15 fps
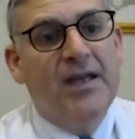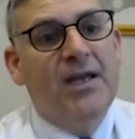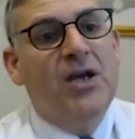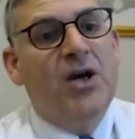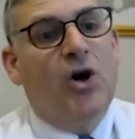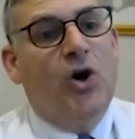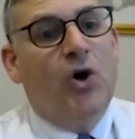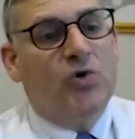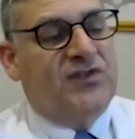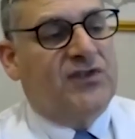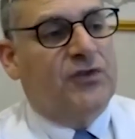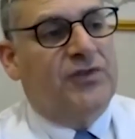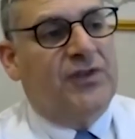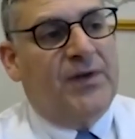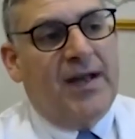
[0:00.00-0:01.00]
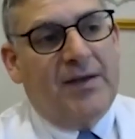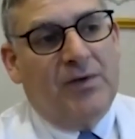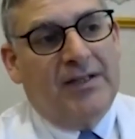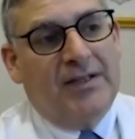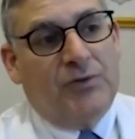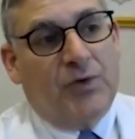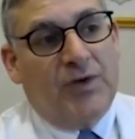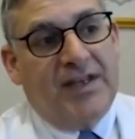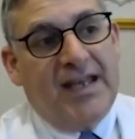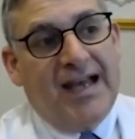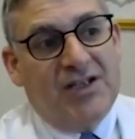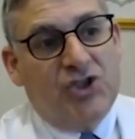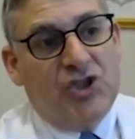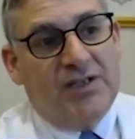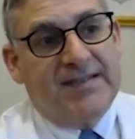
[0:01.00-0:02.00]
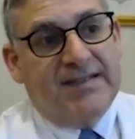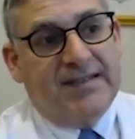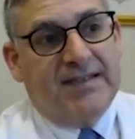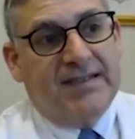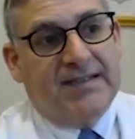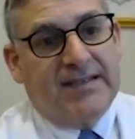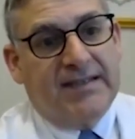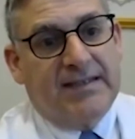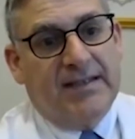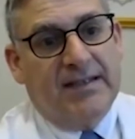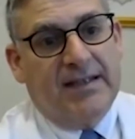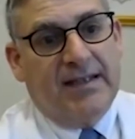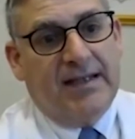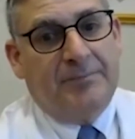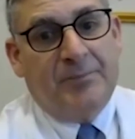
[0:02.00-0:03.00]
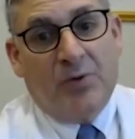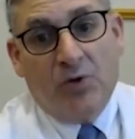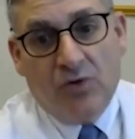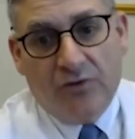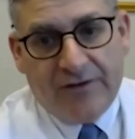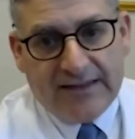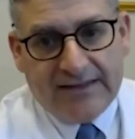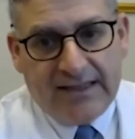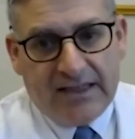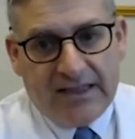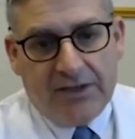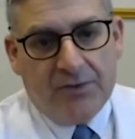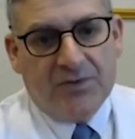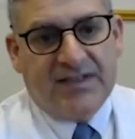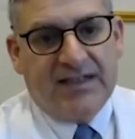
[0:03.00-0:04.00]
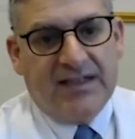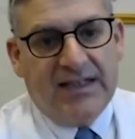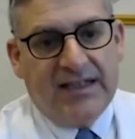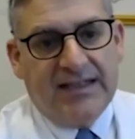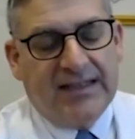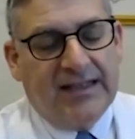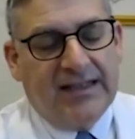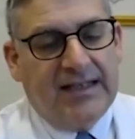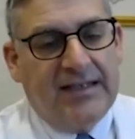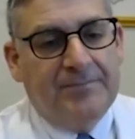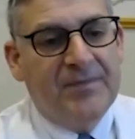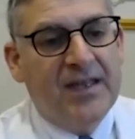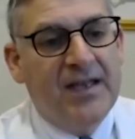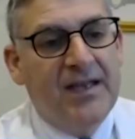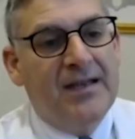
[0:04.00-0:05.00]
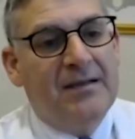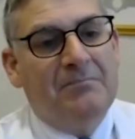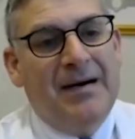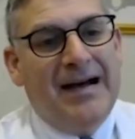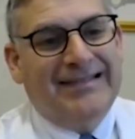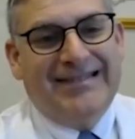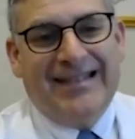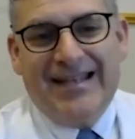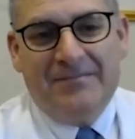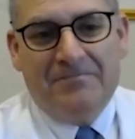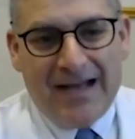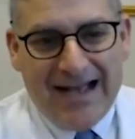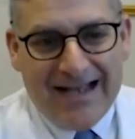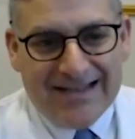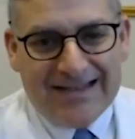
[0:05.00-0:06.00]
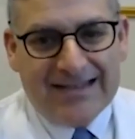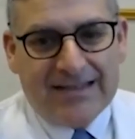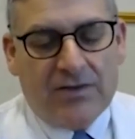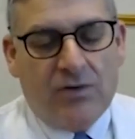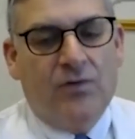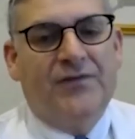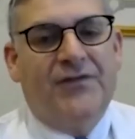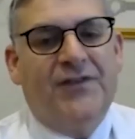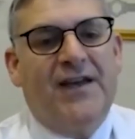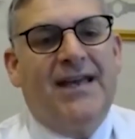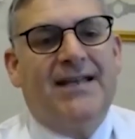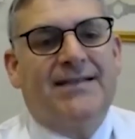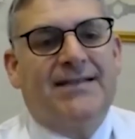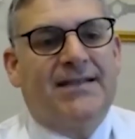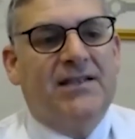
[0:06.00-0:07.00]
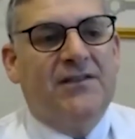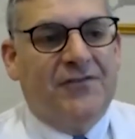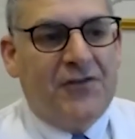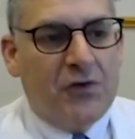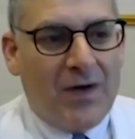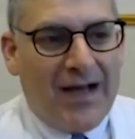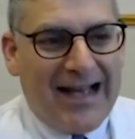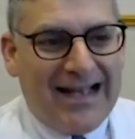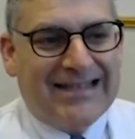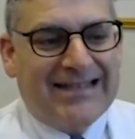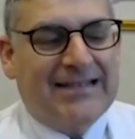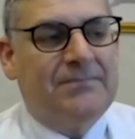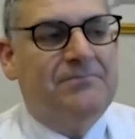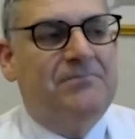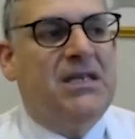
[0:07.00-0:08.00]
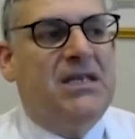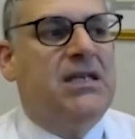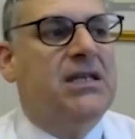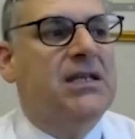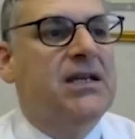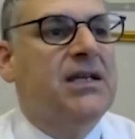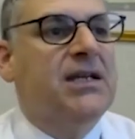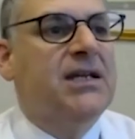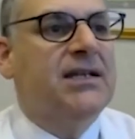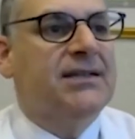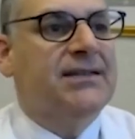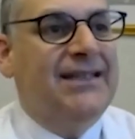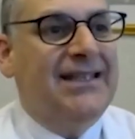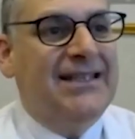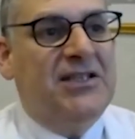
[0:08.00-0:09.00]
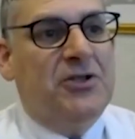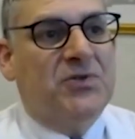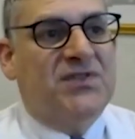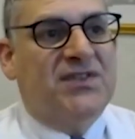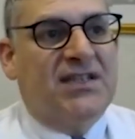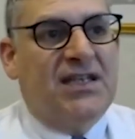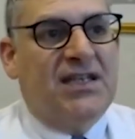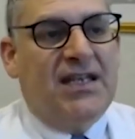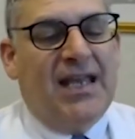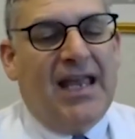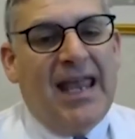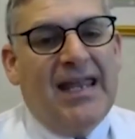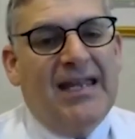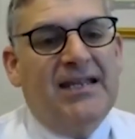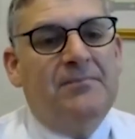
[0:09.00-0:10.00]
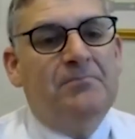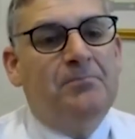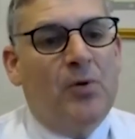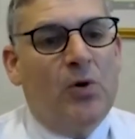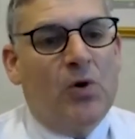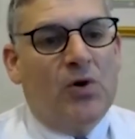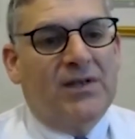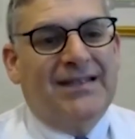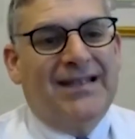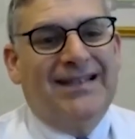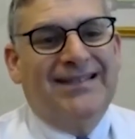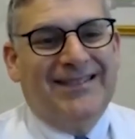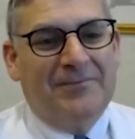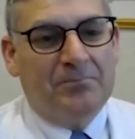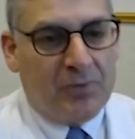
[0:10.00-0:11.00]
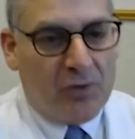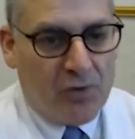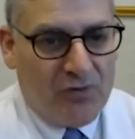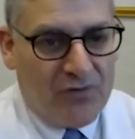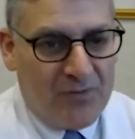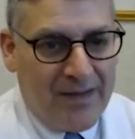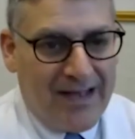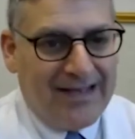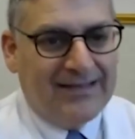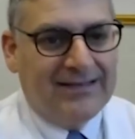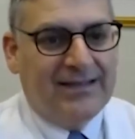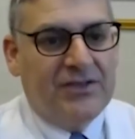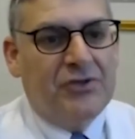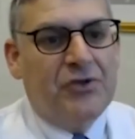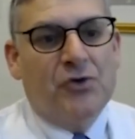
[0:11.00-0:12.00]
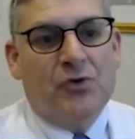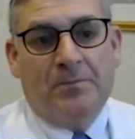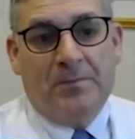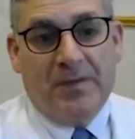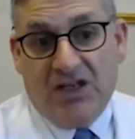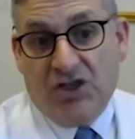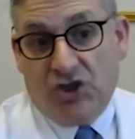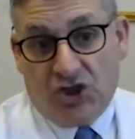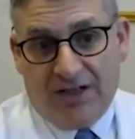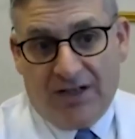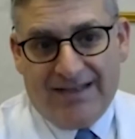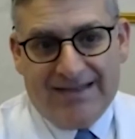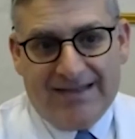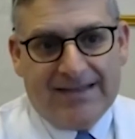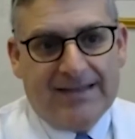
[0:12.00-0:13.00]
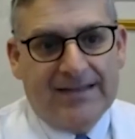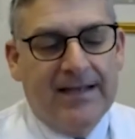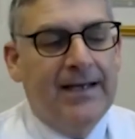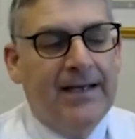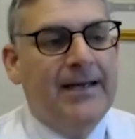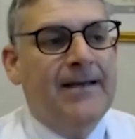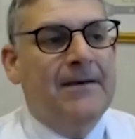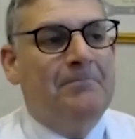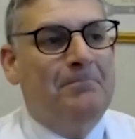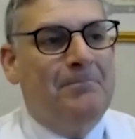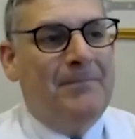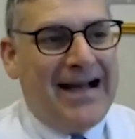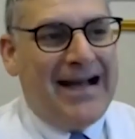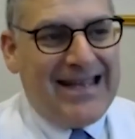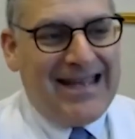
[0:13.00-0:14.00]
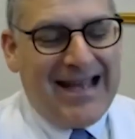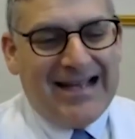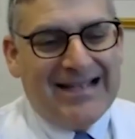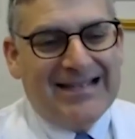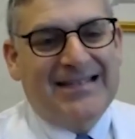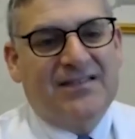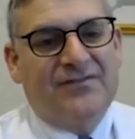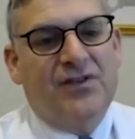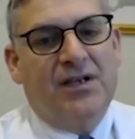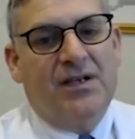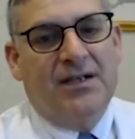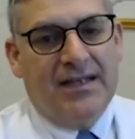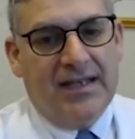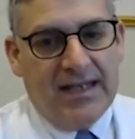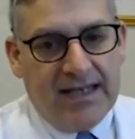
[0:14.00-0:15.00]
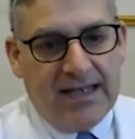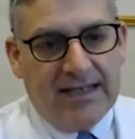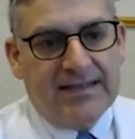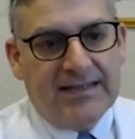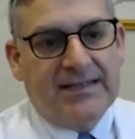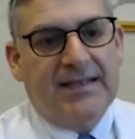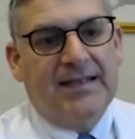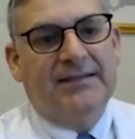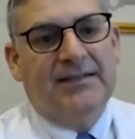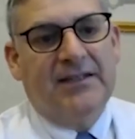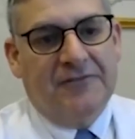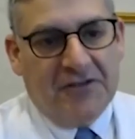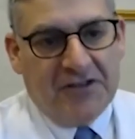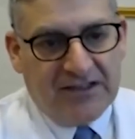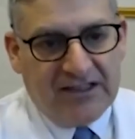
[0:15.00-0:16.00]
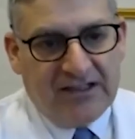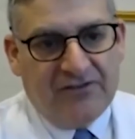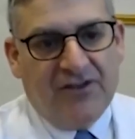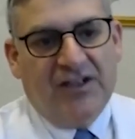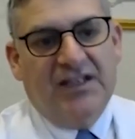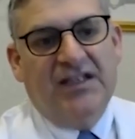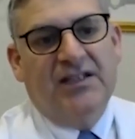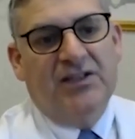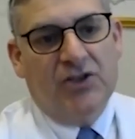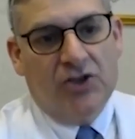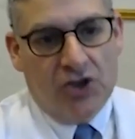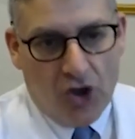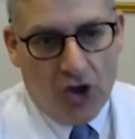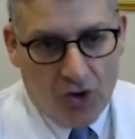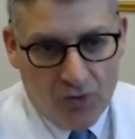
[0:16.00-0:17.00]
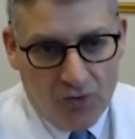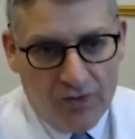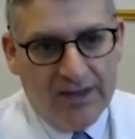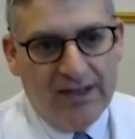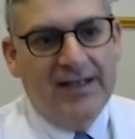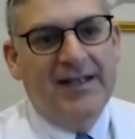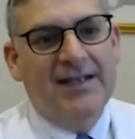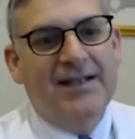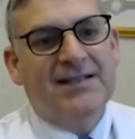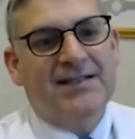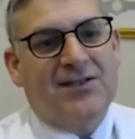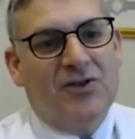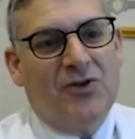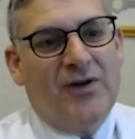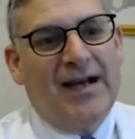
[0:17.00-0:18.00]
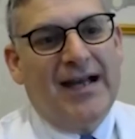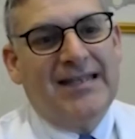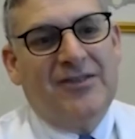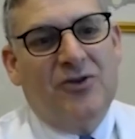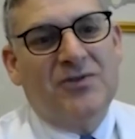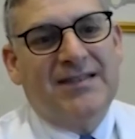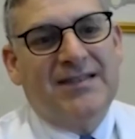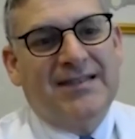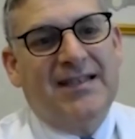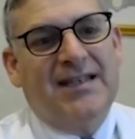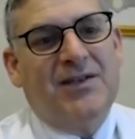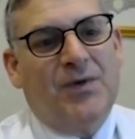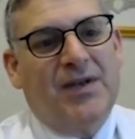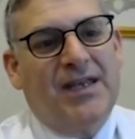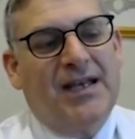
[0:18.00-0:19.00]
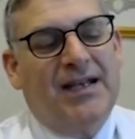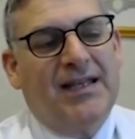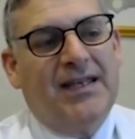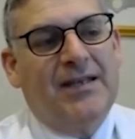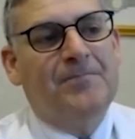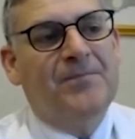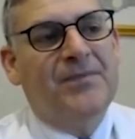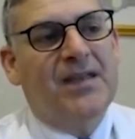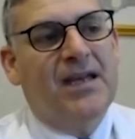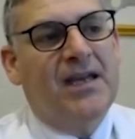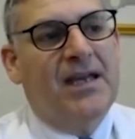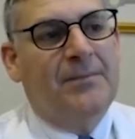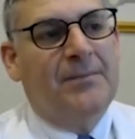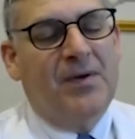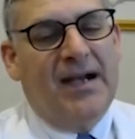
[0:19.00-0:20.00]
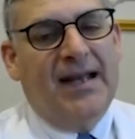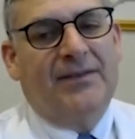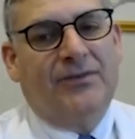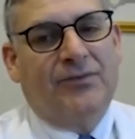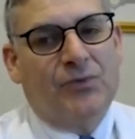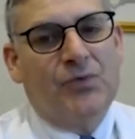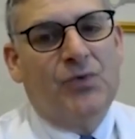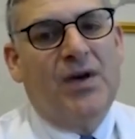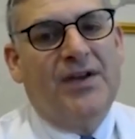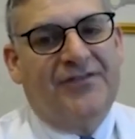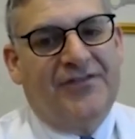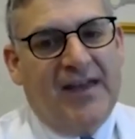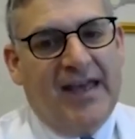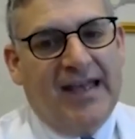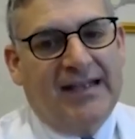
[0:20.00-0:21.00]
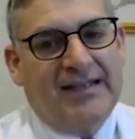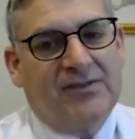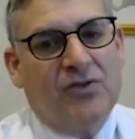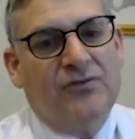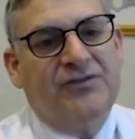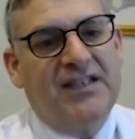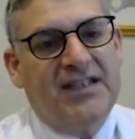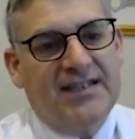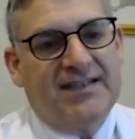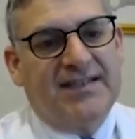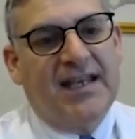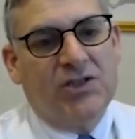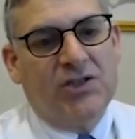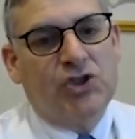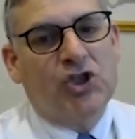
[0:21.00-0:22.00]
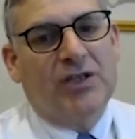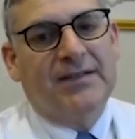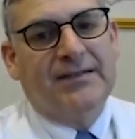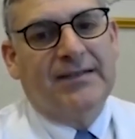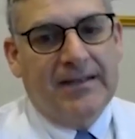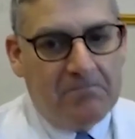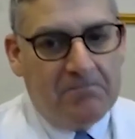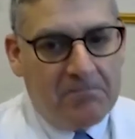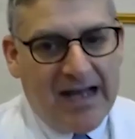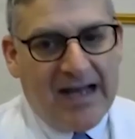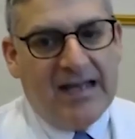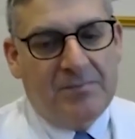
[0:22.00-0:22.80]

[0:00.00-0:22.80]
Also, the regulatory agencies approved the use in Italy. But I must confess, if you ask me, did you see any important improvement in your patients? My answer is definitively no. So I don't see really a breakthrough effect of this agent in my